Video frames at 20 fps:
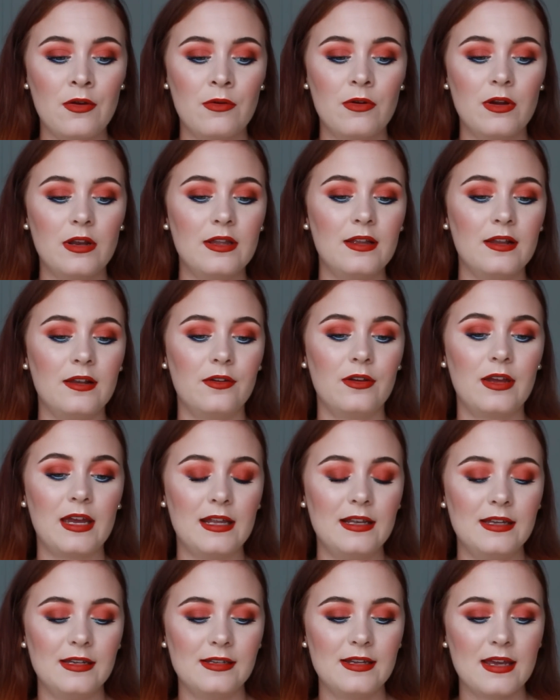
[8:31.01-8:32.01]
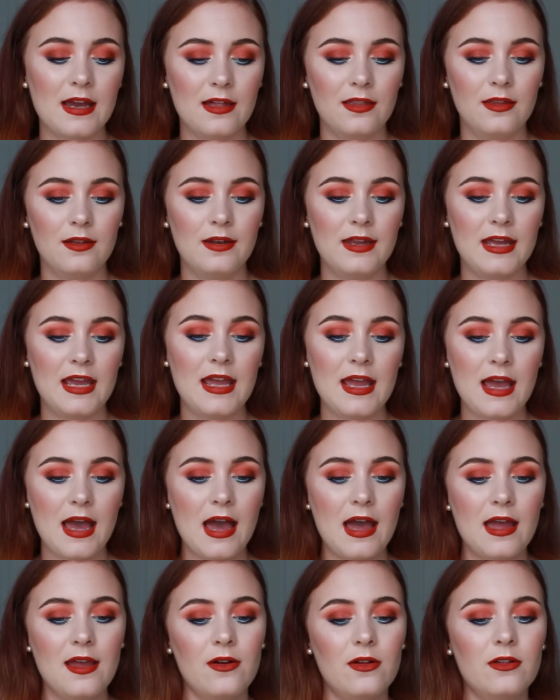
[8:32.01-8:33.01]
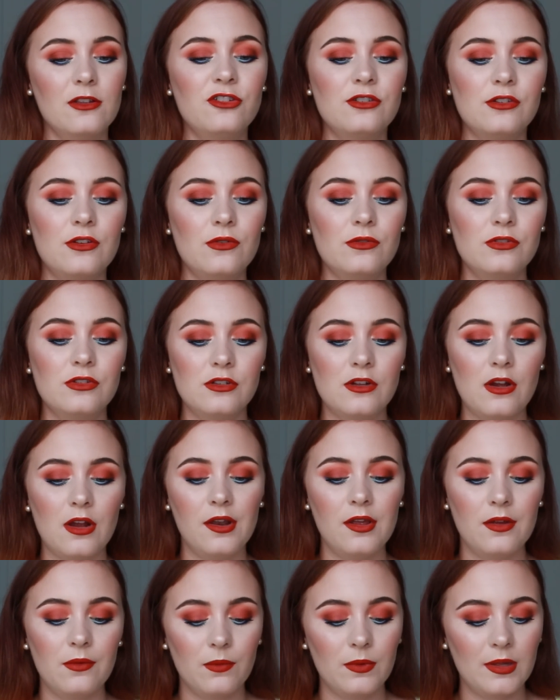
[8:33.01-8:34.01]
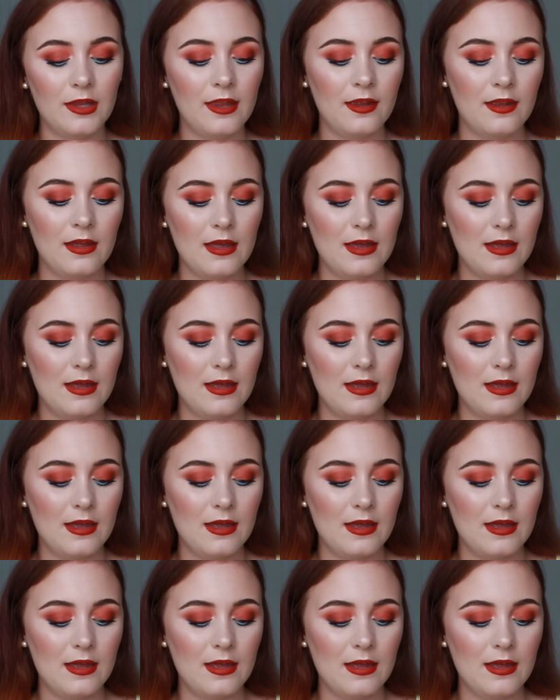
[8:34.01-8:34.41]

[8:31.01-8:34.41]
or the look I did the other day, I also started with